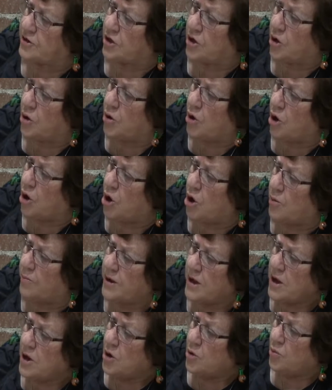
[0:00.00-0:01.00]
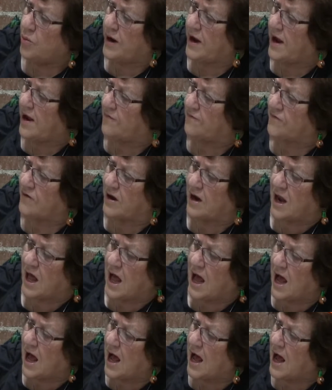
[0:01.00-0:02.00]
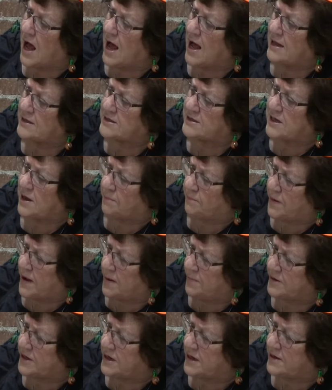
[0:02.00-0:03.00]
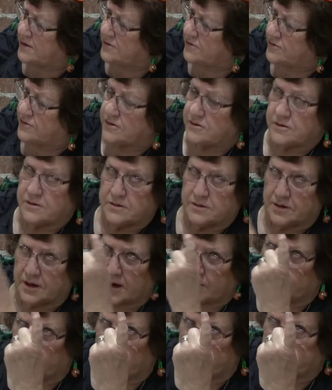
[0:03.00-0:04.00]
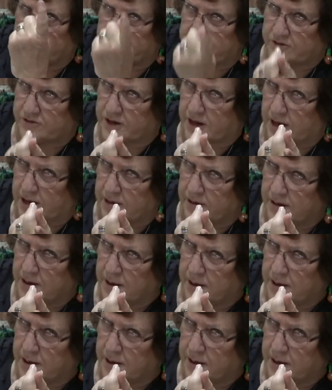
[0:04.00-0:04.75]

to go home. We have lots of pumpkins. And what does he say?